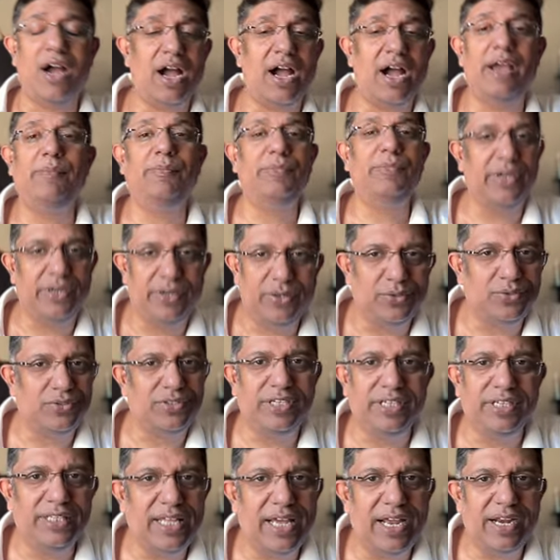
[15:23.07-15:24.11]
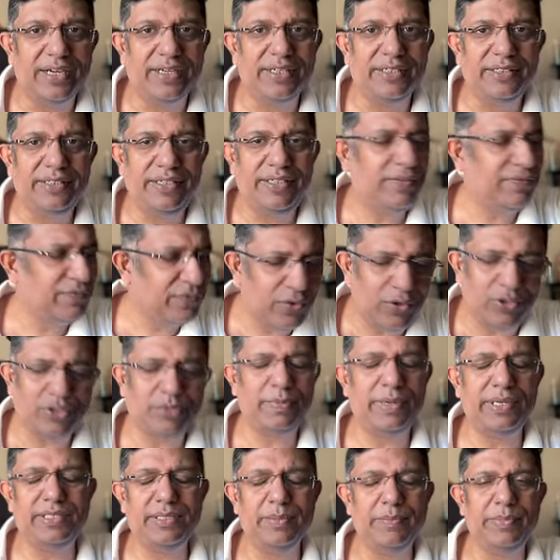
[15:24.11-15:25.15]
I'm yet to see that. Of course,
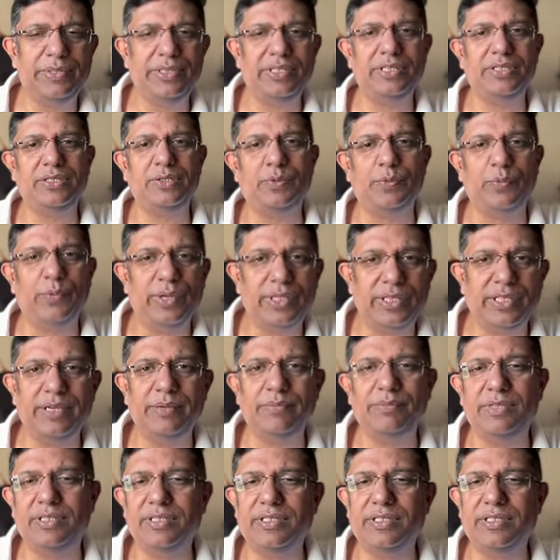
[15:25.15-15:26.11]
my sympathy is with him.